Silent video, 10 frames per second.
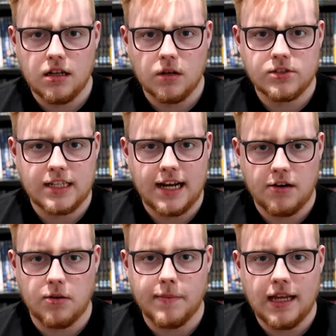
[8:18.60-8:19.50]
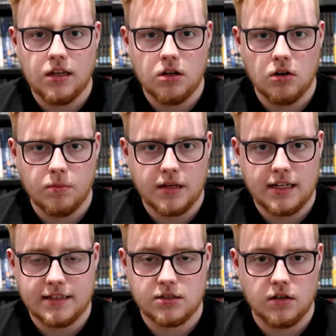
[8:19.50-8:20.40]
goes to hair and makeup
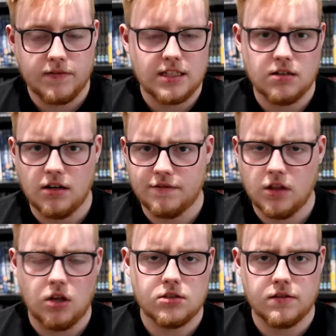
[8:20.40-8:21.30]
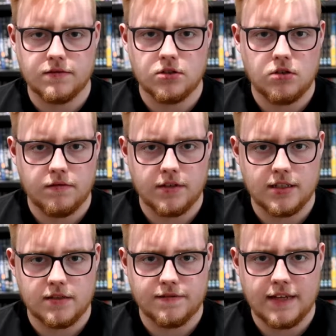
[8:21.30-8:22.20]
and he's told that he's going to have lots of stuff in
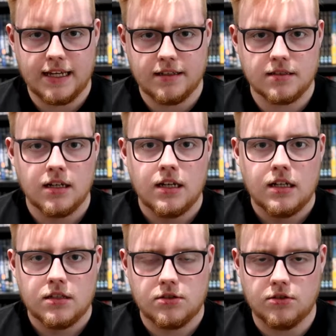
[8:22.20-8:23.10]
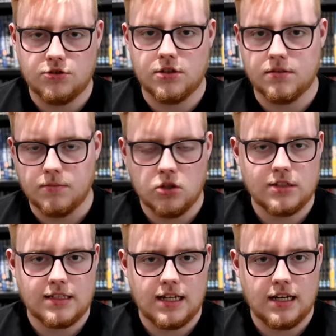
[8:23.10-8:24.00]
his face, such as a
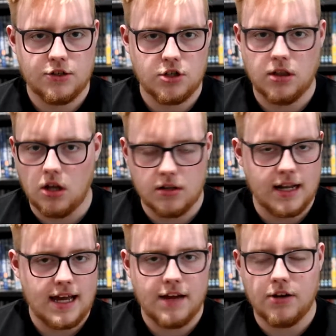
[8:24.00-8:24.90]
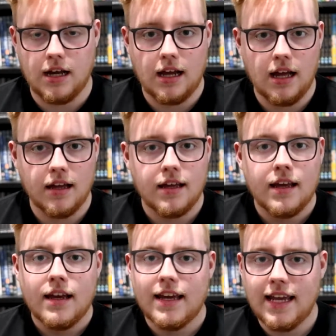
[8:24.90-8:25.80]
moustache, long hair and a hat.
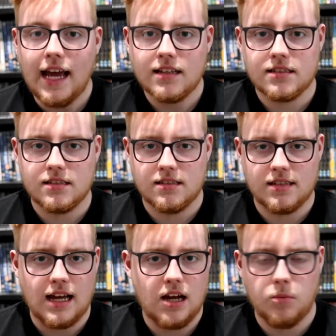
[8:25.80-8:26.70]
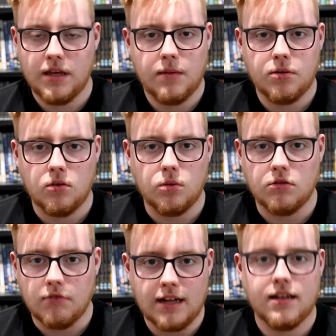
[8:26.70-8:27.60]
He asks how people
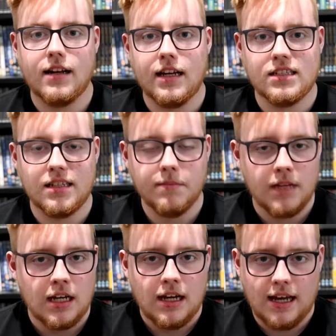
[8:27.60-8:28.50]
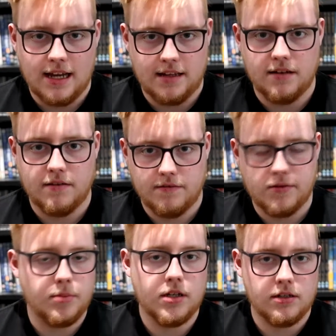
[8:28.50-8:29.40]
will recognise him and the
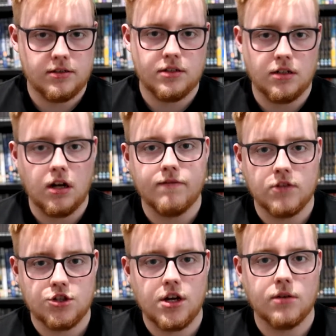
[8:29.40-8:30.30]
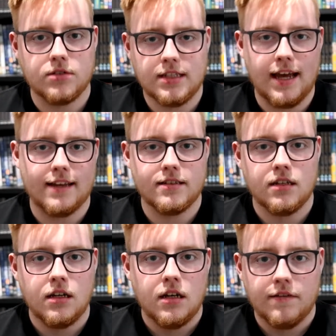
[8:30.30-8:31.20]
person on the show says
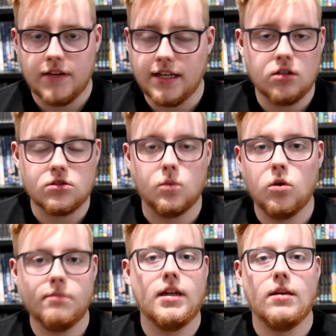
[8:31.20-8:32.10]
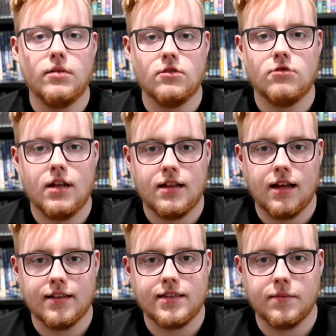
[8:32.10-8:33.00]
that he doesn't want people to
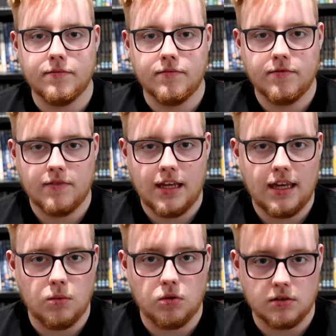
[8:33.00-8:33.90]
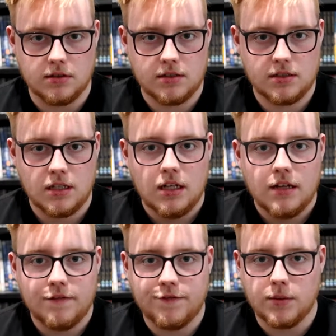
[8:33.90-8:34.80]
recognise him. He wants
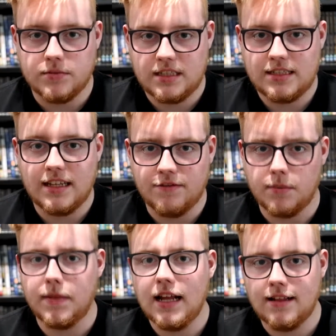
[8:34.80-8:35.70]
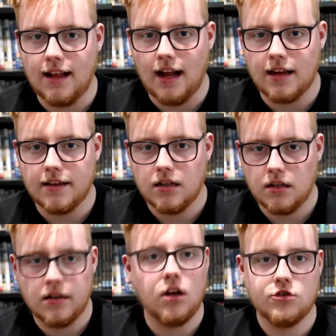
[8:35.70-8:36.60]
them to see the bad guy,
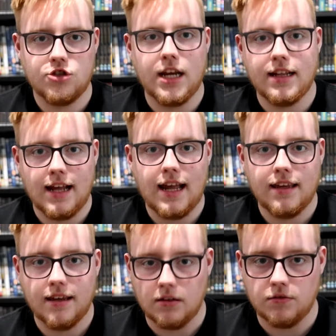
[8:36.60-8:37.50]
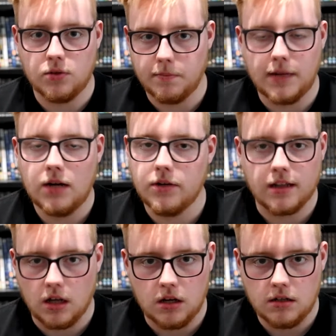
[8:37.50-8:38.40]
not Jake Cahill from Bounty
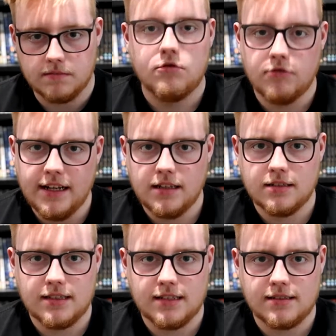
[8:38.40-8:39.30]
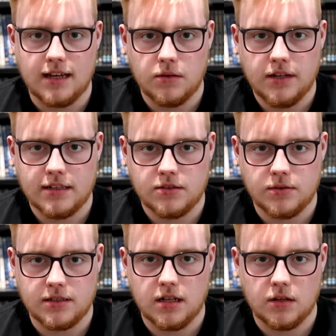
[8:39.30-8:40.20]
Law. Rick sits down next to
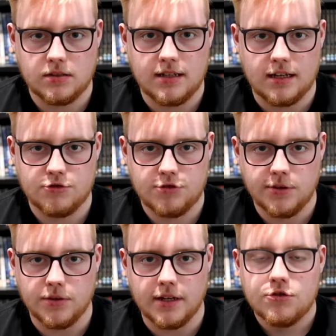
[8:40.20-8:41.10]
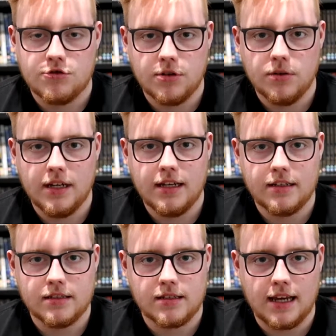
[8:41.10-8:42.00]
his co-star Trudy. Trudy
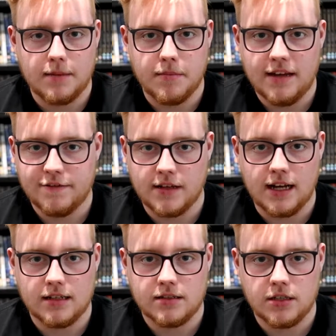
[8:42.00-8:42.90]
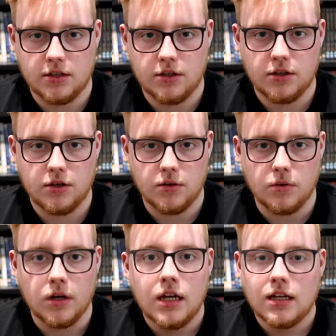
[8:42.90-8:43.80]
is a method actor
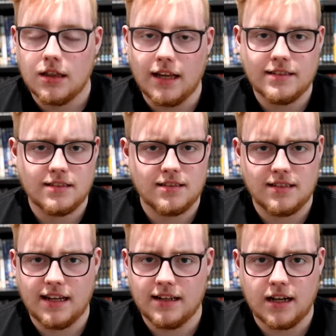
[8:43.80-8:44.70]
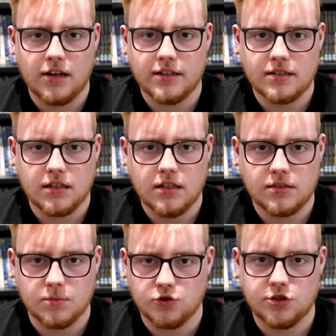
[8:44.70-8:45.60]
who likes to stay in character
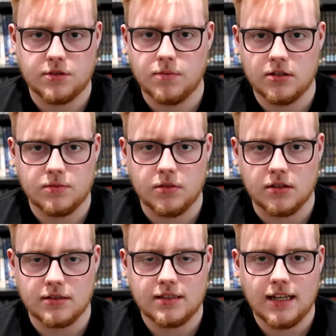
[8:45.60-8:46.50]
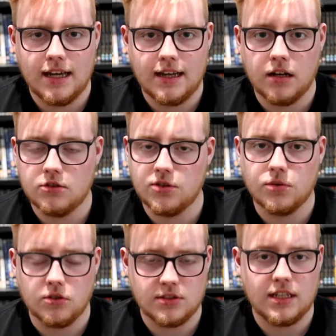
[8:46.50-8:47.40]
as much as possible on set and also
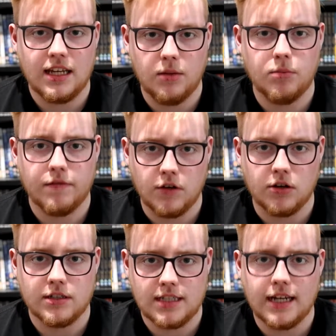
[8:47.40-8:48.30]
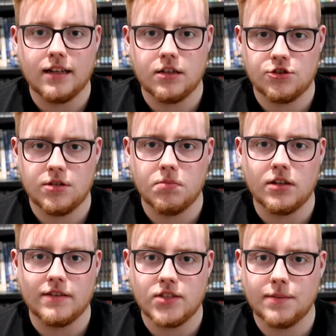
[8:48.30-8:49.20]
doesn't eat before a take as she
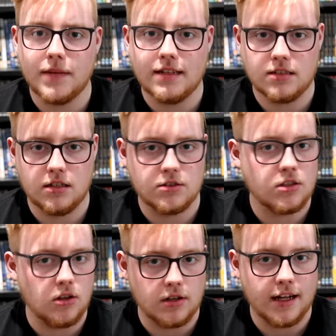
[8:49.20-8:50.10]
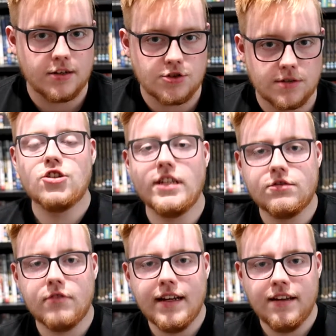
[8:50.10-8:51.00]
believes it makes her sluggish.
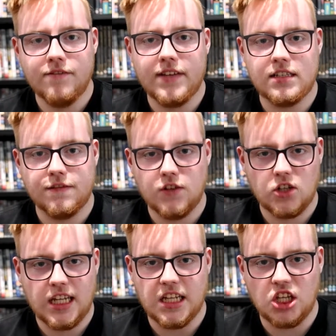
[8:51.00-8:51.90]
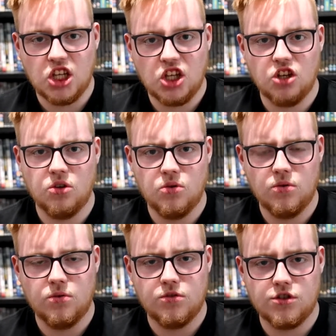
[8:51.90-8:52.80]
She's reading this fucking
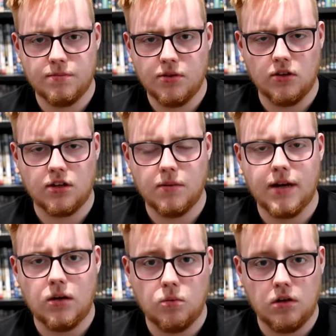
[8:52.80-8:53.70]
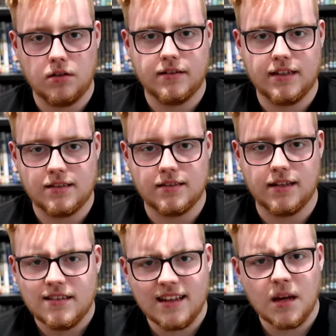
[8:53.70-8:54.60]
huge book about Walt
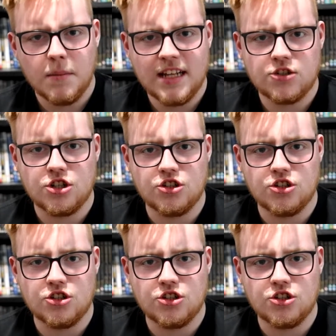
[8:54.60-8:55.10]
Disney. Did I mention